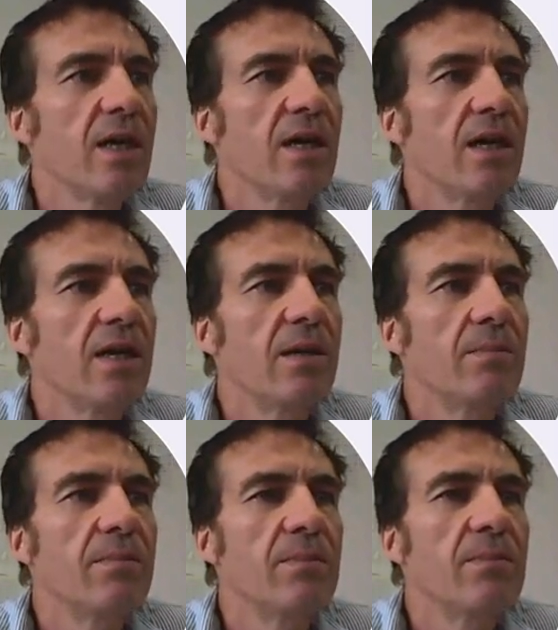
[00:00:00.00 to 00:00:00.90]

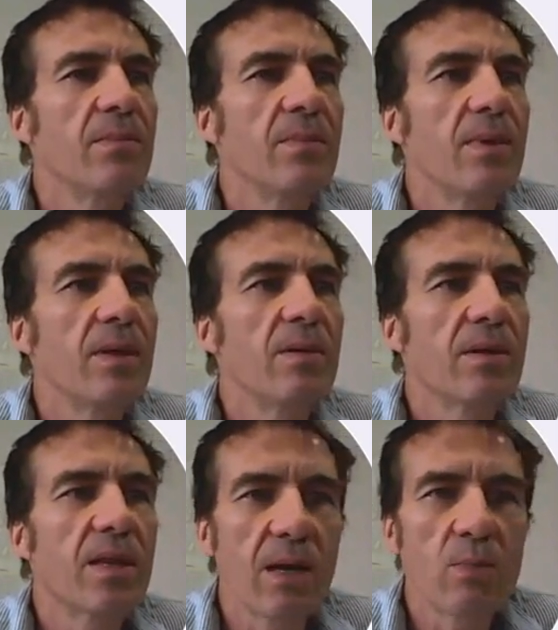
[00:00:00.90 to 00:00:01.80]

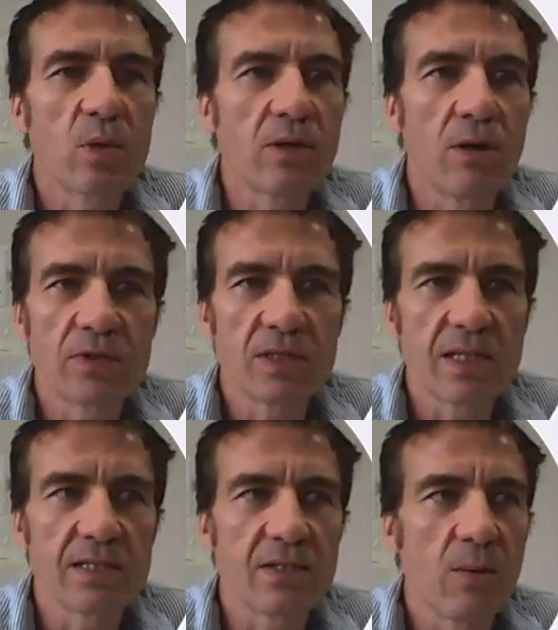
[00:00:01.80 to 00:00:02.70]
That one
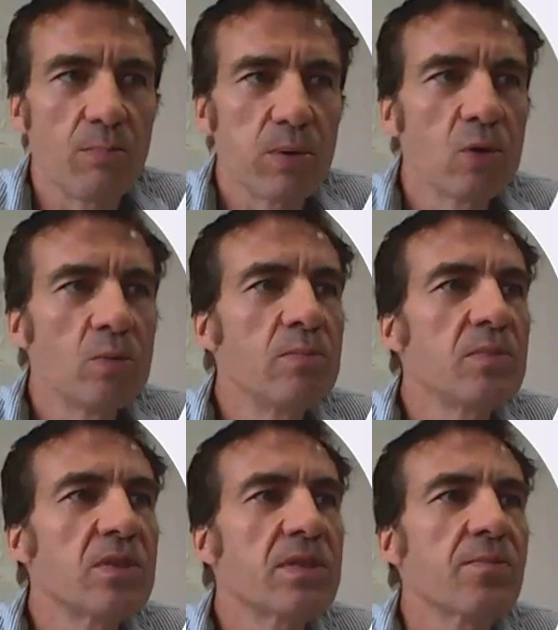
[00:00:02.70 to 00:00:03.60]
obviously is not
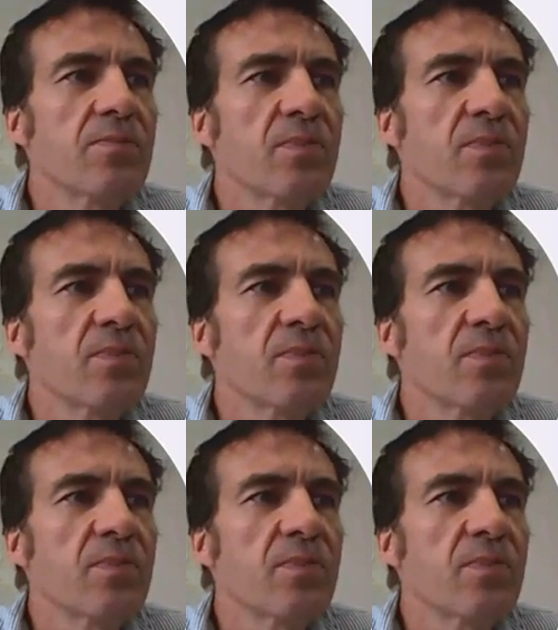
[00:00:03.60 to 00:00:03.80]
Bloom's.